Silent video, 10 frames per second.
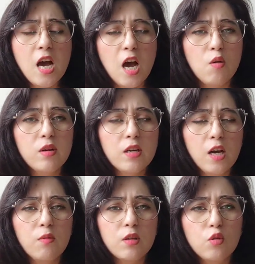I
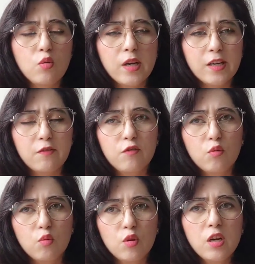will go at
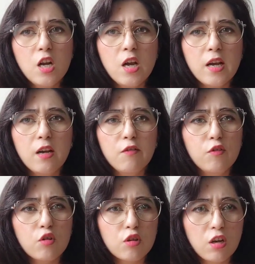4
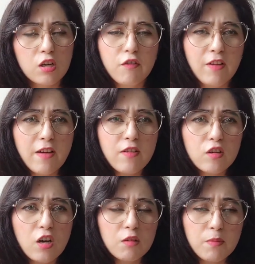o'clock or 5
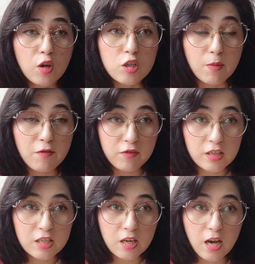o'clock, because my
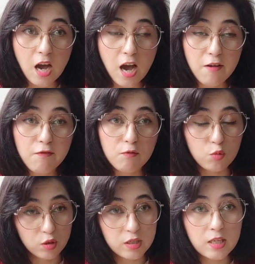first half
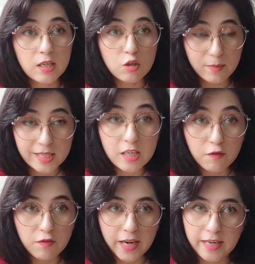was domestic
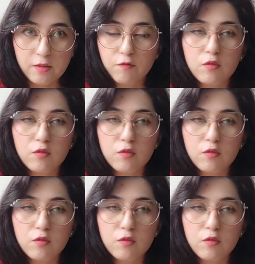flight.